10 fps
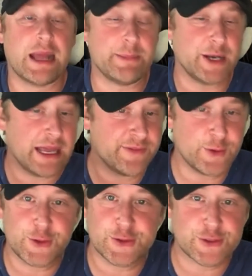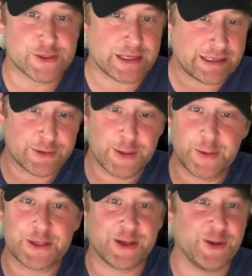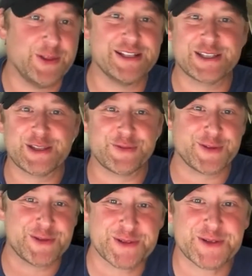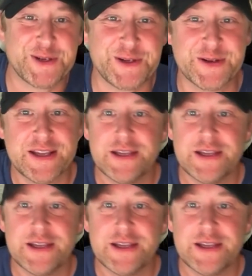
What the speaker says: I'm an iPhone user, so I don't know what all these other phones are called.